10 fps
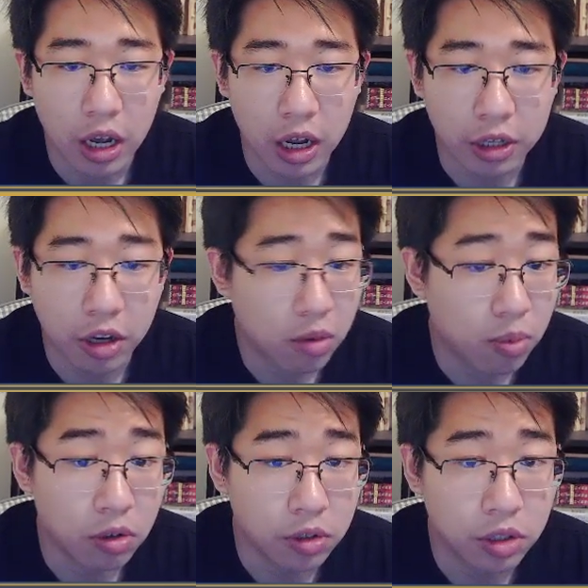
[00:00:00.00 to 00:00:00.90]
Dark
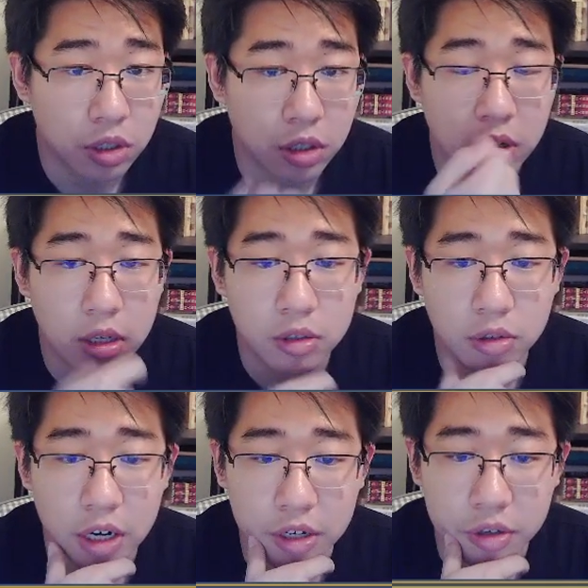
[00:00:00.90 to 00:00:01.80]
Pulse,
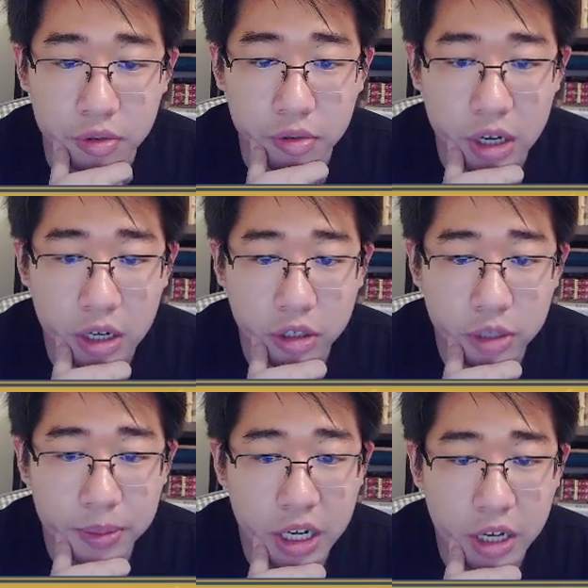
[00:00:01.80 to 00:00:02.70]
trying to
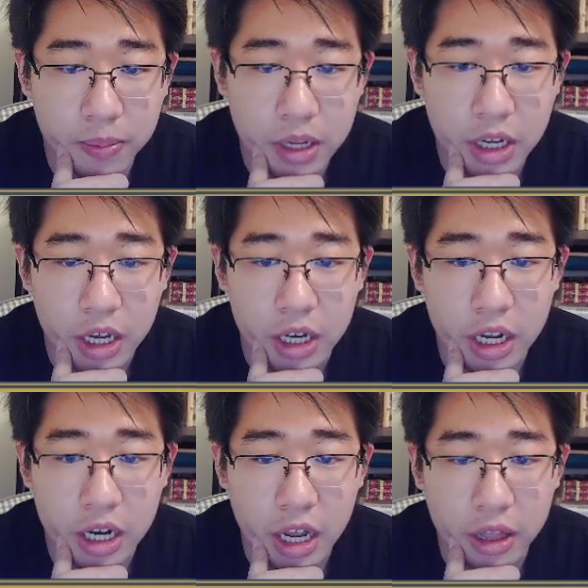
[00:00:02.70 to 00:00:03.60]
chip it down. And
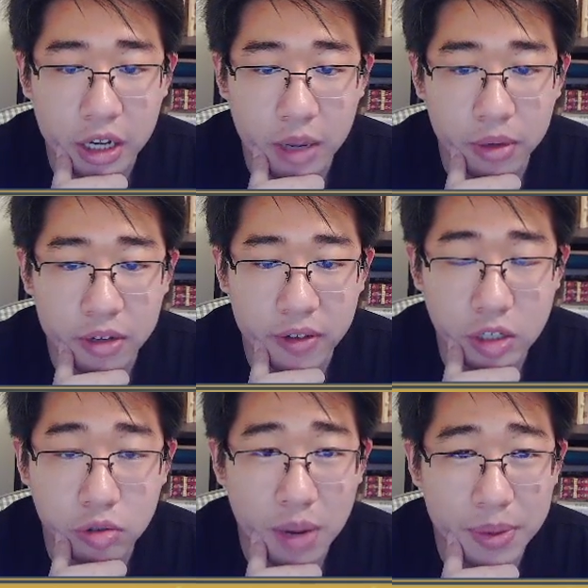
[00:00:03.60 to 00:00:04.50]
then I believe I
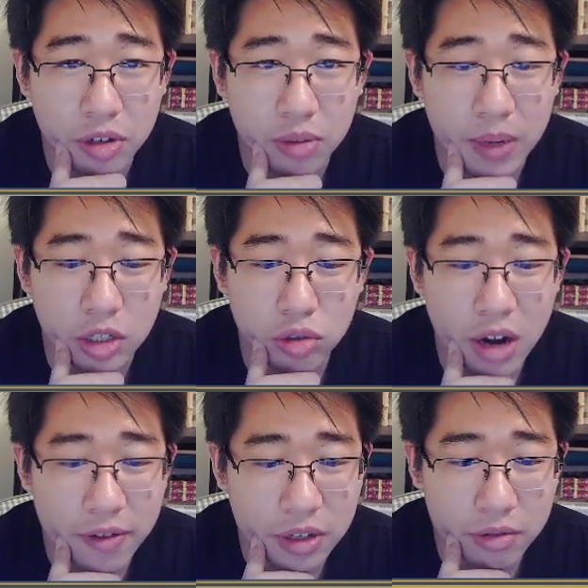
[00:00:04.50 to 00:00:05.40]
swap into my
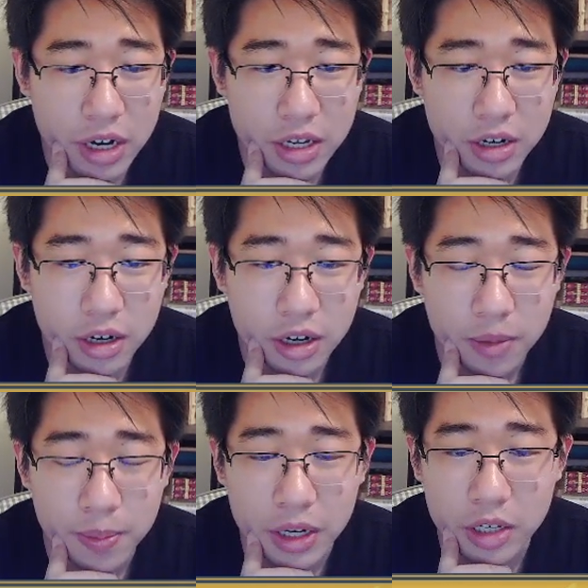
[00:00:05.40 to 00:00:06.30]
Scrafty right here
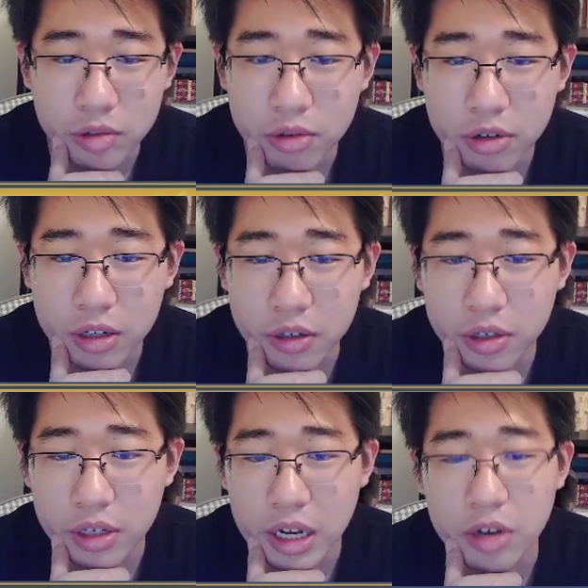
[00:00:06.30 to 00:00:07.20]
because we were going
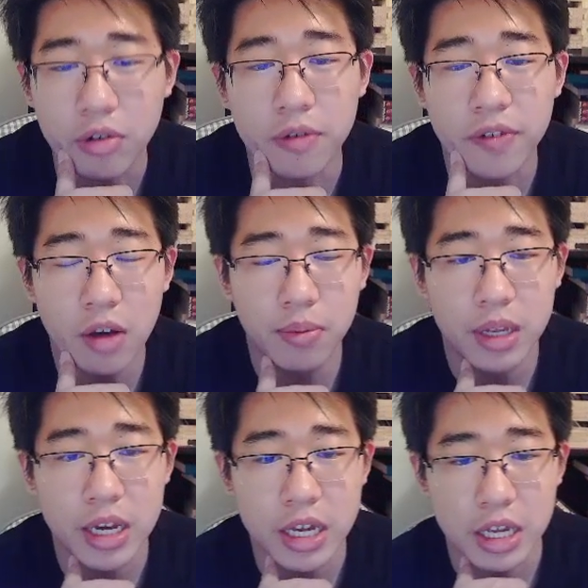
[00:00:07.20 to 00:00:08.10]
to get to a foul
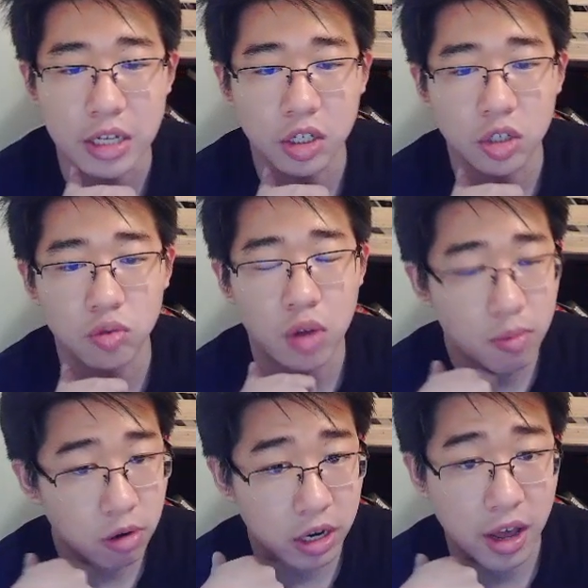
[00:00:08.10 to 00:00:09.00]
play in just 1
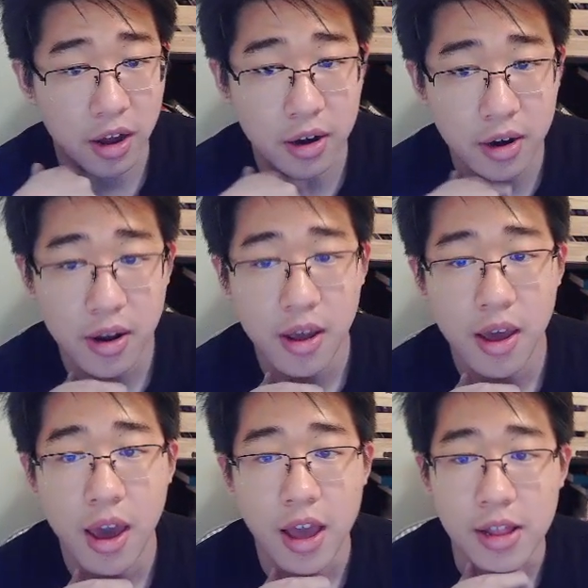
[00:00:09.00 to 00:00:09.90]
more counter.
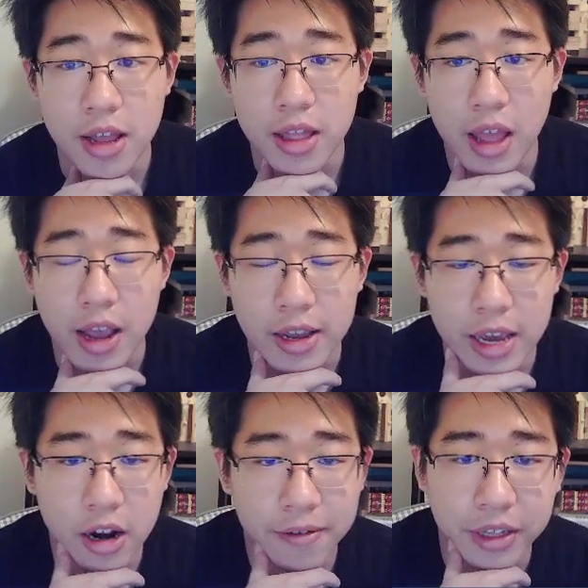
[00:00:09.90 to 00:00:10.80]
And then I
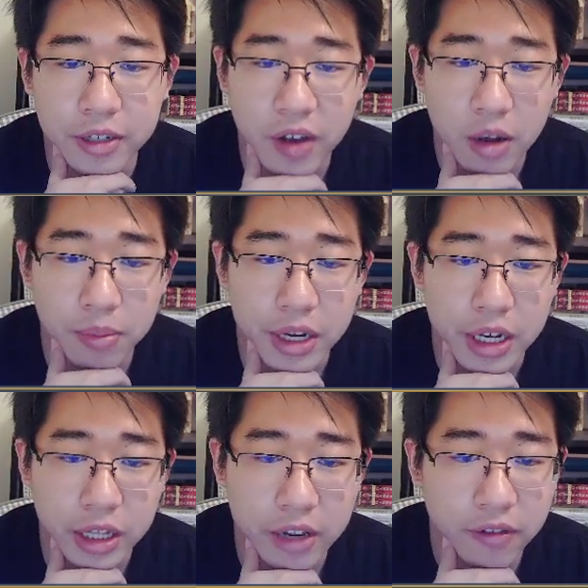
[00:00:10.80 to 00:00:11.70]
get off this foul
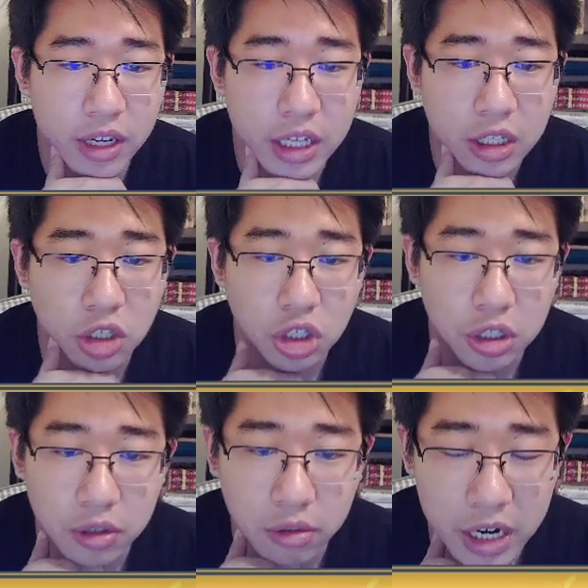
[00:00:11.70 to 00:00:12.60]
play, definitely gets a
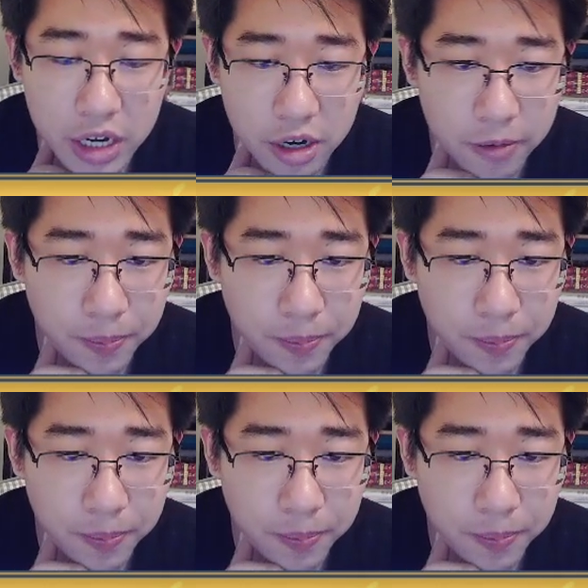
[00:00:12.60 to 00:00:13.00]
shield right here.